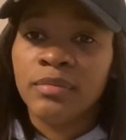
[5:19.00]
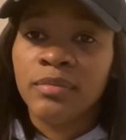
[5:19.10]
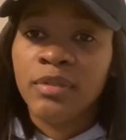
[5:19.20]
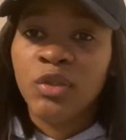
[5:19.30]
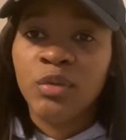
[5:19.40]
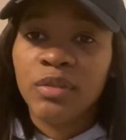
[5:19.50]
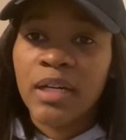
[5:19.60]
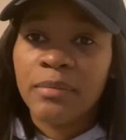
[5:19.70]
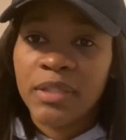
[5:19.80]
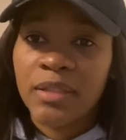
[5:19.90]
You
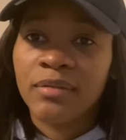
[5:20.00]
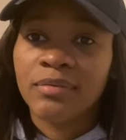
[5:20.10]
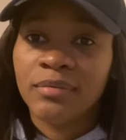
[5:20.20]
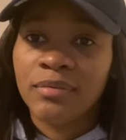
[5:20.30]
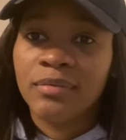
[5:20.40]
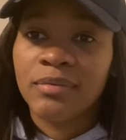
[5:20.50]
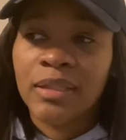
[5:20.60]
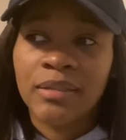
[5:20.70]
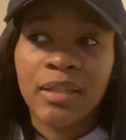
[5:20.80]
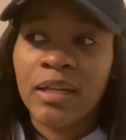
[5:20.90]
calm down."
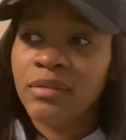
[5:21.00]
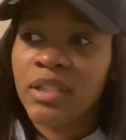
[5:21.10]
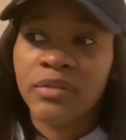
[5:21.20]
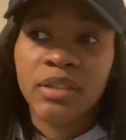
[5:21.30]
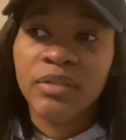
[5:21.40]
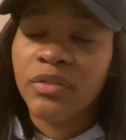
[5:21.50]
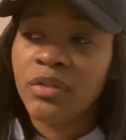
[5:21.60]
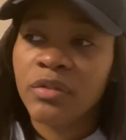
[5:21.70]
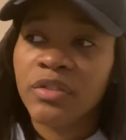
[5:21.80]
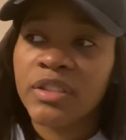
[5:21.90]
I'll never leave you
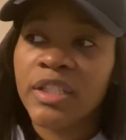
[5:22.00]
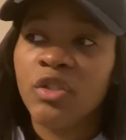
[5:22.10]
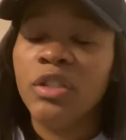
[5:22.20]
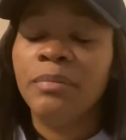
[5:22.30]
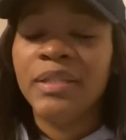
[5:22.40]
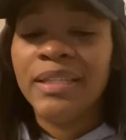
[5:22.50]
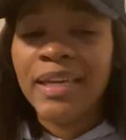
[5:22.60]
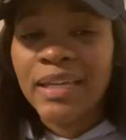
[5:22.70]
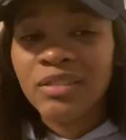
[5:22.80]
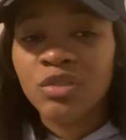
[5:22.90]
nor forsake. He
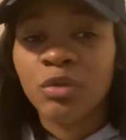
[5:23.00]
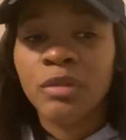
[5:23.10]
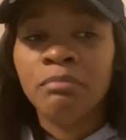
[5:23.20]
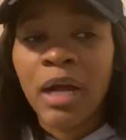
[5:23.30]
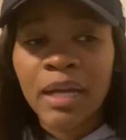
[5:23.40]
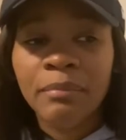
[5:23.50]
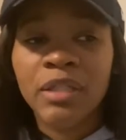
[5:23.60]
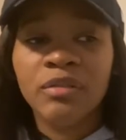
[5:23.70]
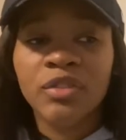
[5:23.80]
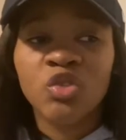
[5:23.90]
began to remind me
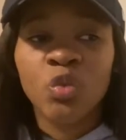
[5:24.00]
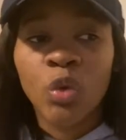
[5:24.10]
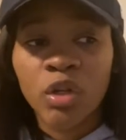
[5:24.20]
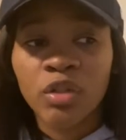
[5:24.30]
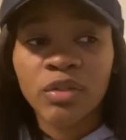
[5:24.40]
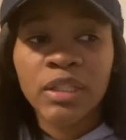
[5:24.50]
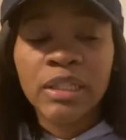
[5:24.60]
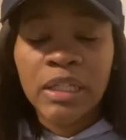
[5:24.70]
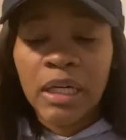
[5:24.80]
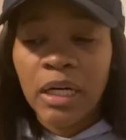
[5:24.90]
of his word.
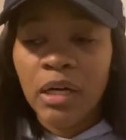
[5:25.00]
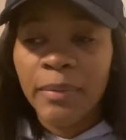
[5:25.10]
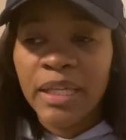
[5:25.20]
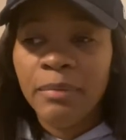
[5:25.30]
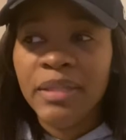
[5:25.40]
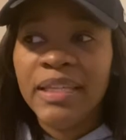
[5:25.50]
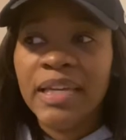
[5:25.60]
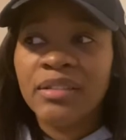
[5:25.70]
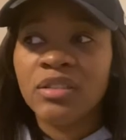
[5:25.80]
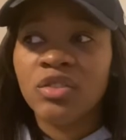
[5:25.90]
Um, and he
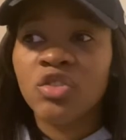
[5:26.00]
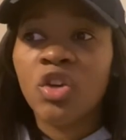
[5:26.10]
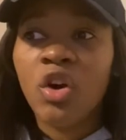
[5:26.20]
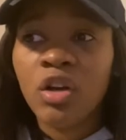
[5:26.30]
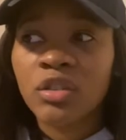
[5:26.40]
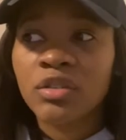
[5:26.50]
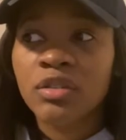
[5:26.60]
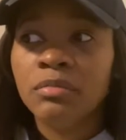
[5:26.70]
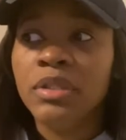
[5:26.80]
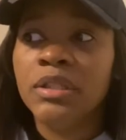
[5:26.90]
began to talk to
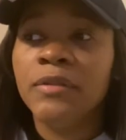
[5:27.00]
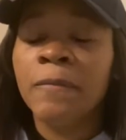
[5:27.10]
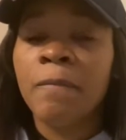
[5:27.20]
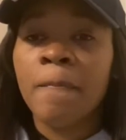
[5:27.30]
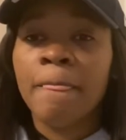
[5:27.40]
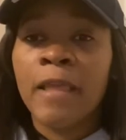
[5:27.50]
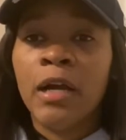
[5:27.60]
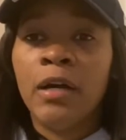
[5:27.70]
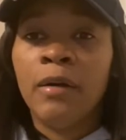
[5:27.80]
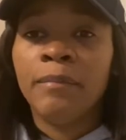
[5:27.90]
me.
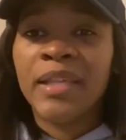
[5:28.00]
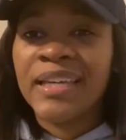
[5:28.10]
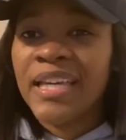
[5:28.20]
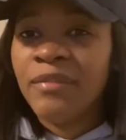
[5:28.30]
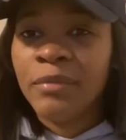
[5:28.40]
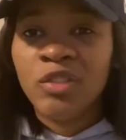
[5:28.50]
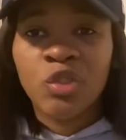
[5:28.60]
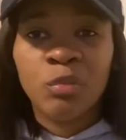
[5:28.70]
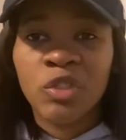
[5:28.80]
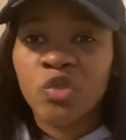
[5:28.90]
Um, that gave me so
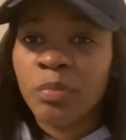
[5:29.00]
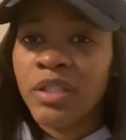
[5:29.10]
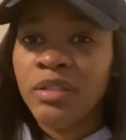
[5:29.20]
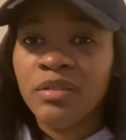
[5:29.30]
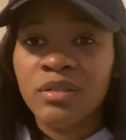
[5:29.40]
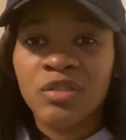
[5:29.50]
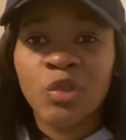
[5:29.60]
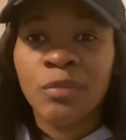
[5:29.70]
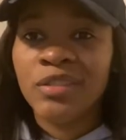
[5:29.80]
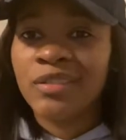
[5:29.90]
much peace and so
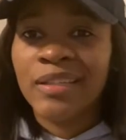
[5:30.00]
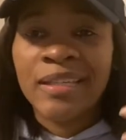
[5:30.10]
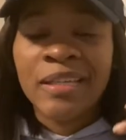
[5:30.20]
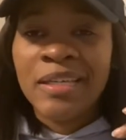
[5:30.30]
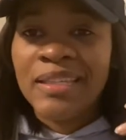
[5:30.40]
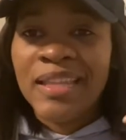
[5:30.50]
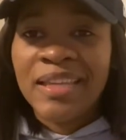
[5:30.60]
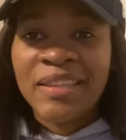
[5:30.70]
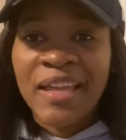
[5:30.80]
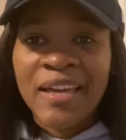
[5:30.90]
much like
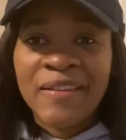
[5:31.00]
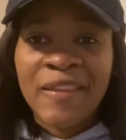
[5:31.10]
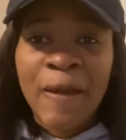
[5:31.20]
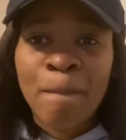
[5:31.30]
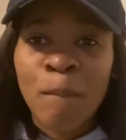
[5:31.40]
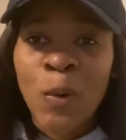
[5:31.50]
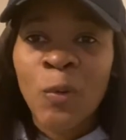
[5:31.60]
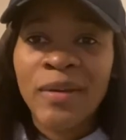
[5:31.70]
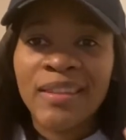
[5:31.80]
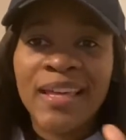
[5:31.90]
that that that
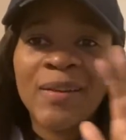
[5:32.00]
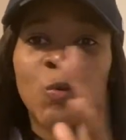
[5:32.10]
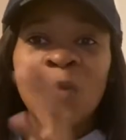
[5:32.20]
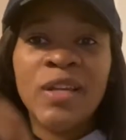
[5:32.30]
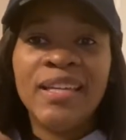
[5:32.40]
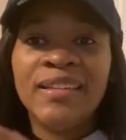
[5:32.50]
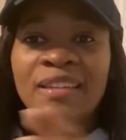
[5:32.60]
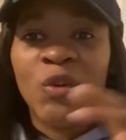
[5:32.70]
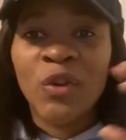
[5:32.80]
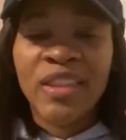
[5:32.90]
moment, that win
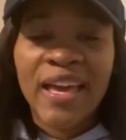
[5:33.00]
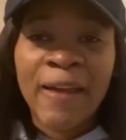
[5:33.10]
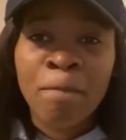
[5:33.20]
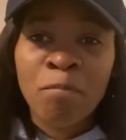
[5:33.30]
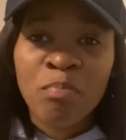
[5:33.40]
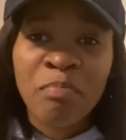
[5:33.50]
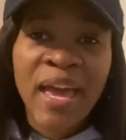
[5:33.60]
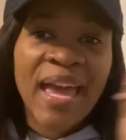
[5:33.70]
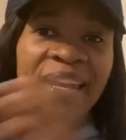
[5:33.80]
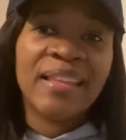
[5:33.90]
or that
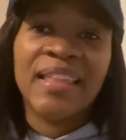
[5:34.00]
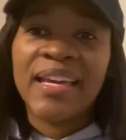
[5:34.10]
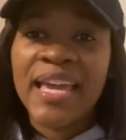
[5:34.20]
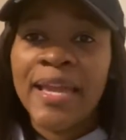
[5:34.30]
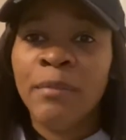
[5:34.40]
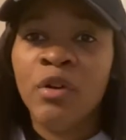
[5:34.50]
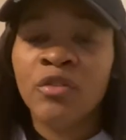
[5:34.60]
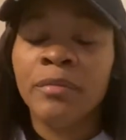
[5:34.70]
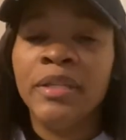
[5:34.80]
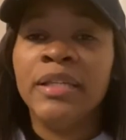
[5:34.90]
panic that came over
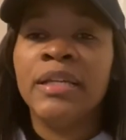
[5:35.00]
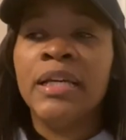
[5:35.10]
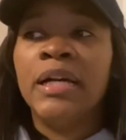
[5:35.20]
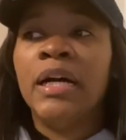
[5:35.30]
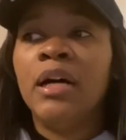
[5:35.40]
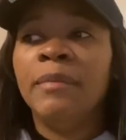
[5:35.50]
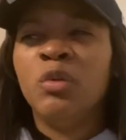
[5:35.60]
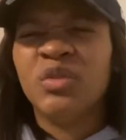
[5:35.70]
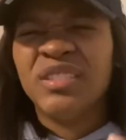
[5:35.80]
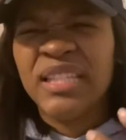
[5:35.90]
me. Um, it
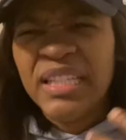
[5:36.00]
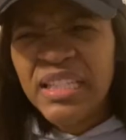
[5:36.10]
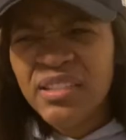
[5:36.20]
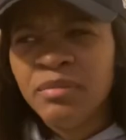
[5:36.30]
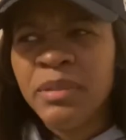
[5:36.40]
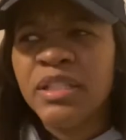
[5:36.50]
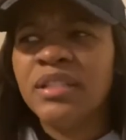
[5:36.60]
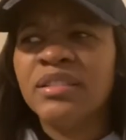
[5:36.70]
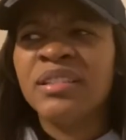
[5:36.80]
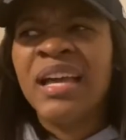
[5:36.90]
was ease
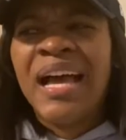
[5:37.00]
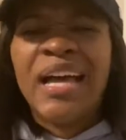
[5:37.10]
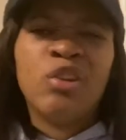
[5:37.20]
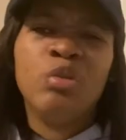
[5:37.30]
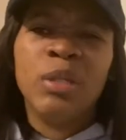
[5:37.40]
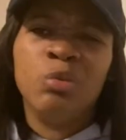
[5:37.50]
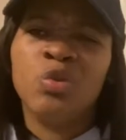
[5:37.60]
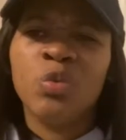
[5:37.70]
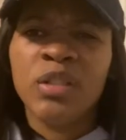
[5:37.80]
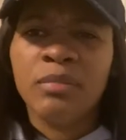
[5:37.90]
because I knew he was
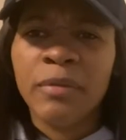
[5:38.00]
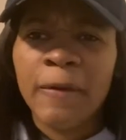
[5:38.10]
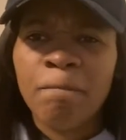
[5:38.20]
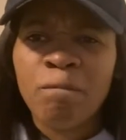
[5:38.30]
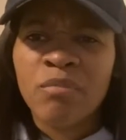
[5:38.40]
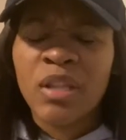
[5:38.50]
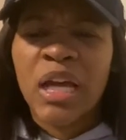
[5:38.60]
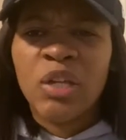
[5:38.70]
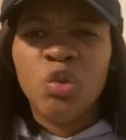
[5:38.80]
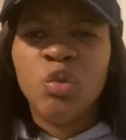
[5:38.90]
with me. I
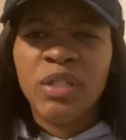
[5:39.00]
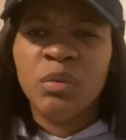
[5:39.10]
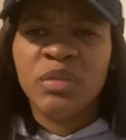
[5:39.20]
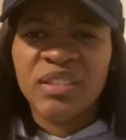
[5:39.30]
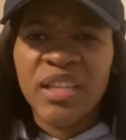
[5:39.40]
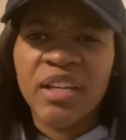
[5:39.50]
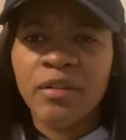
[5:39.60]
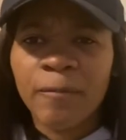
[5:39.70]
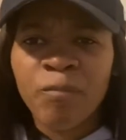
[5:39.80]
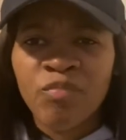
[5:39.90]
knew he was there.
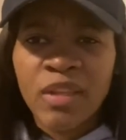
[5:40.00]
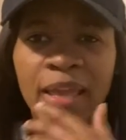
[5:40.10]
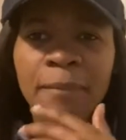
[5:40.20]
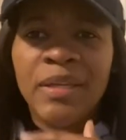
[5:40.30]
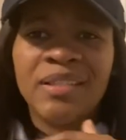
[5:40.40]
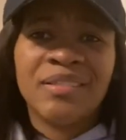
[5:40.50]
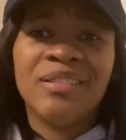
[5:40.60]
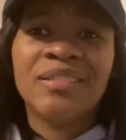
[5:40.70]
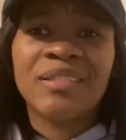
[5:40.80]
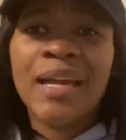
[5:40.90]
And because the
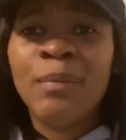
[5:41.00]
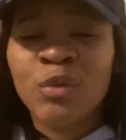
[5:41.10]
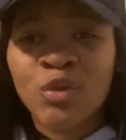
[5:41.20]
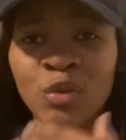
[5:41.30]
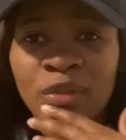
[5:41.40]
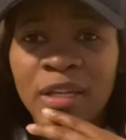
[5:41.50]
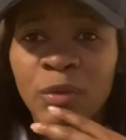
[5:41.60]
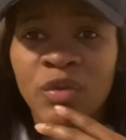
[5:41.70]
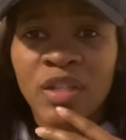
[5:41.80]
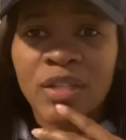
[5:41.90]
disciples knew they
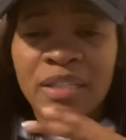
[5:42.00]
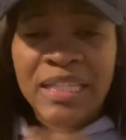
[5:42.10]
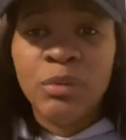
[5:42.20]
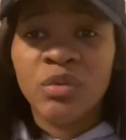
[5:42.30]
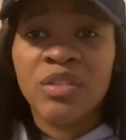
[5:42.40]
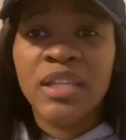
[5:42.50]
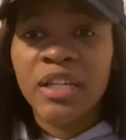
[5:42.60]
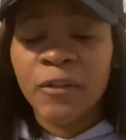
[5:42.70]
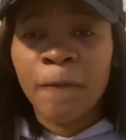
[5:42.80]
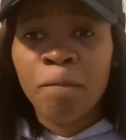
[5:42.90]
were he was
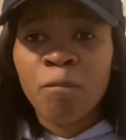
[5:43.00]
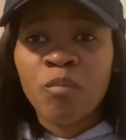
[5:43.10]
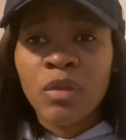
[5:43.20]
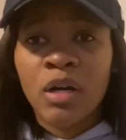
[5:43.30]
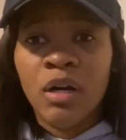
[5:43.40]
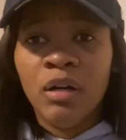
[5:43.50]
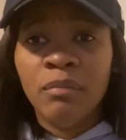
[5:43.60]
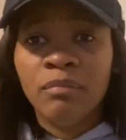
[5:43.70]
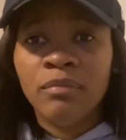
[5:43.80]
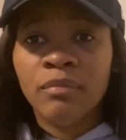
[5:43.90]
there,
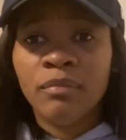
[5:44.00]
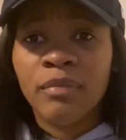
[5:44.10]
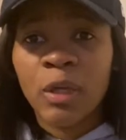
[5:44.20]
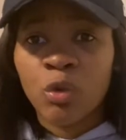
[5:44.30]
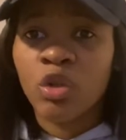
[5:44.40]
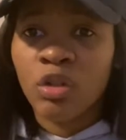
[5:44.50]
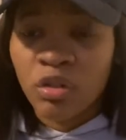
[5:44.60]
um, they were no longer